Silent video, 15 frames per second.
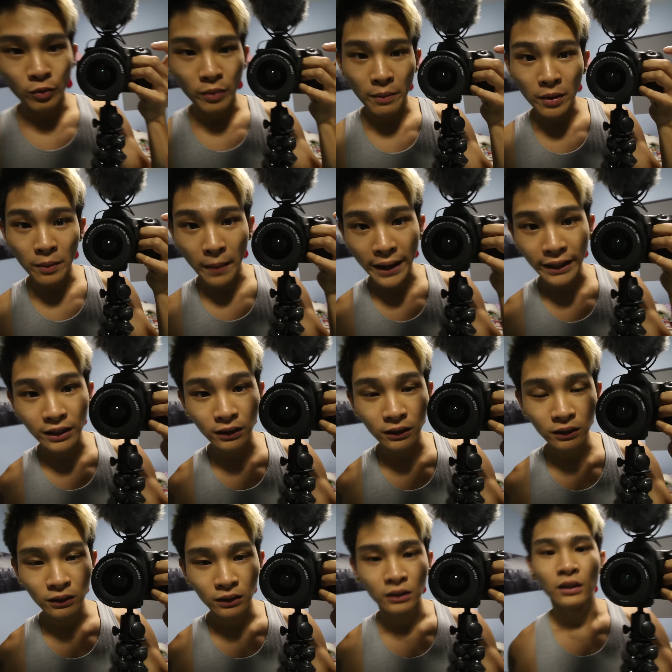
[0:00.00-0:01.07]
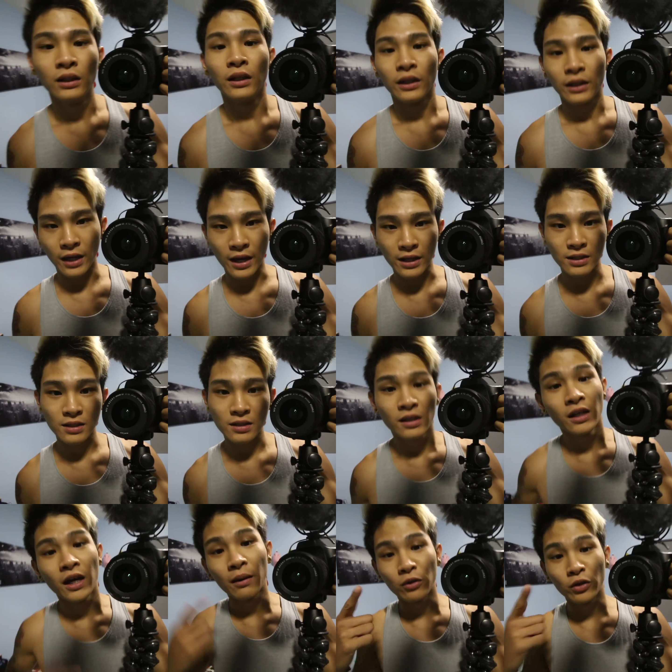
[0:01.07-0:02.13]
Remember Michael? Yes,
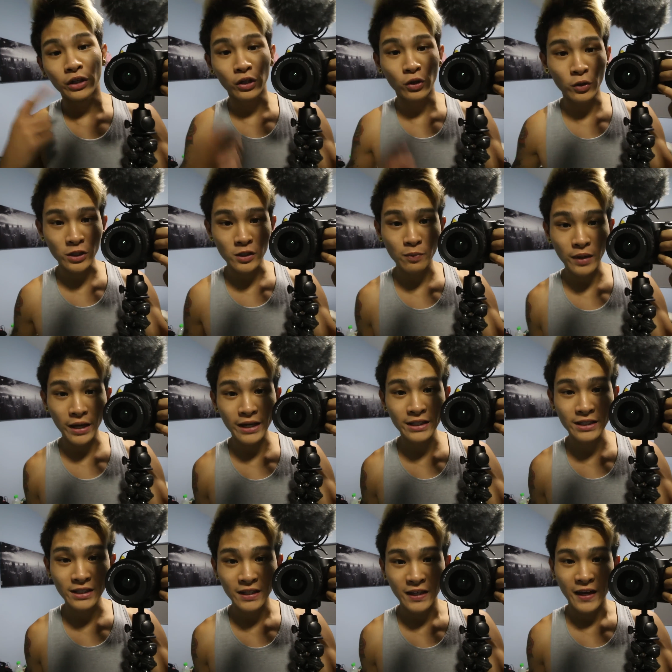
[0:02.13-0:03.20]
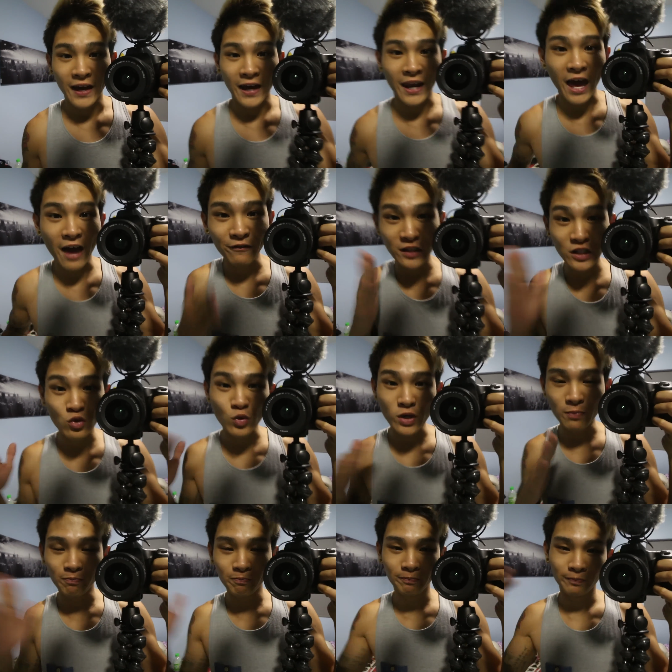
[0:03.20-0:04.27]
I'm gonna go to his place and have a
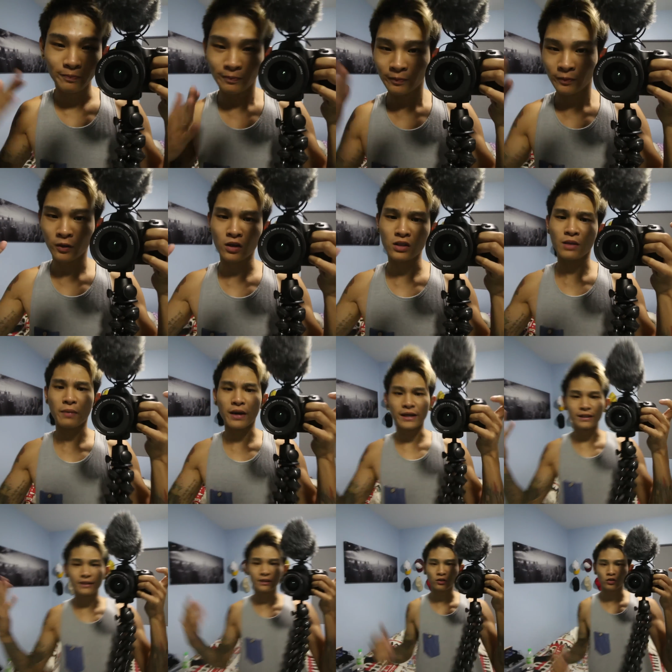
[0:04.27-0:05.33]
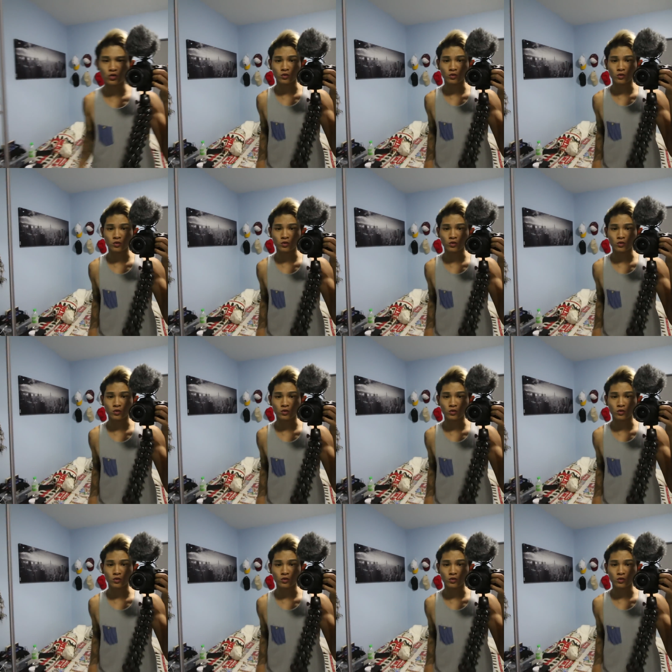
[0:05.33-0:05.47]
swim, because I'm addicted to